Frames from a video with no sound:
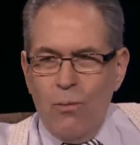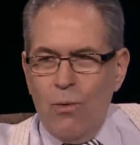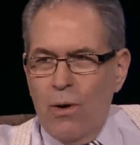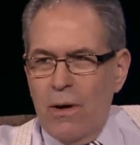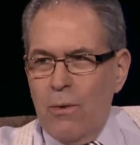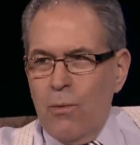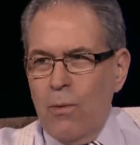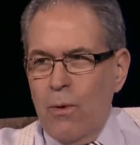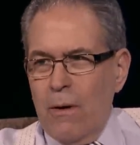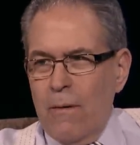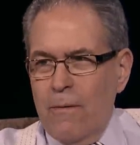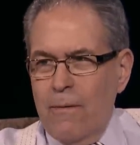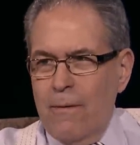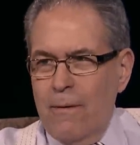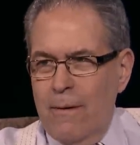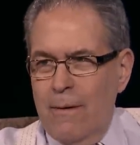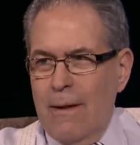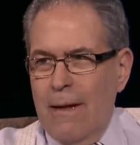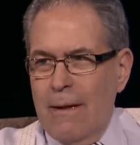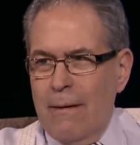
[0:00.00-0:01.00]
want to work
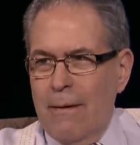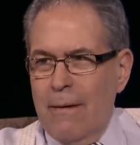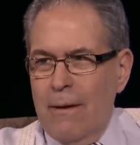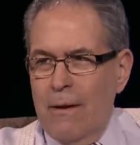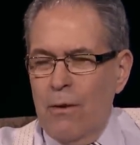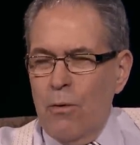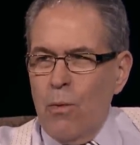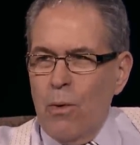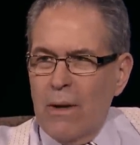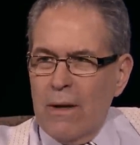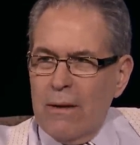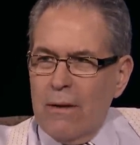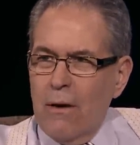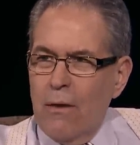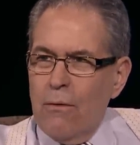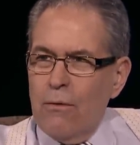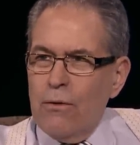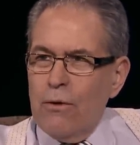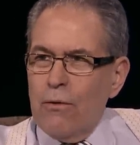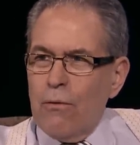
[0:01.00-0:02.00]
in that thing. You wanted to
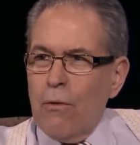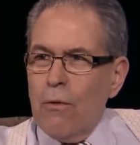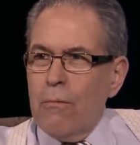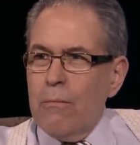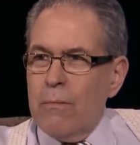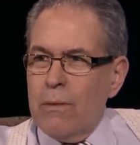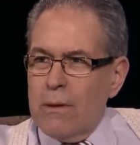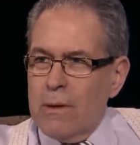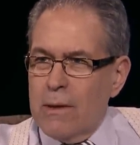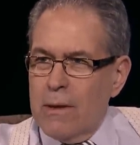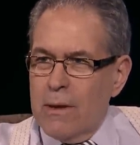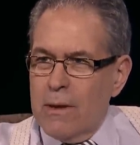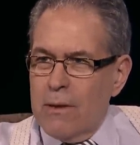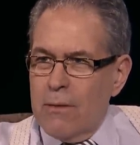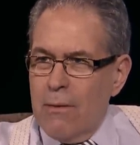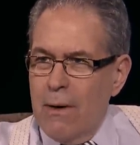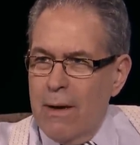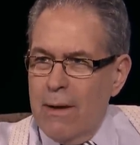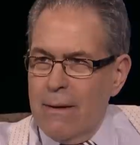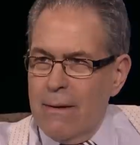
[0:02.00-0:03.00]
own your own
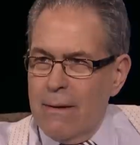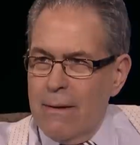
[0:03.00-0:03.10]
business, right?